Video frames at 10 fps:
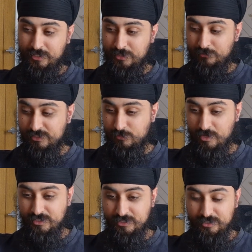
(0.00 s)
Well, it's
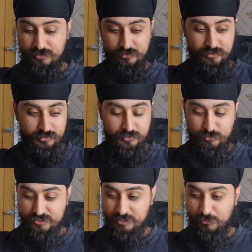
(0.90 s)
quite
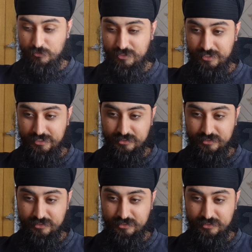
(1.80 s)
simple, really.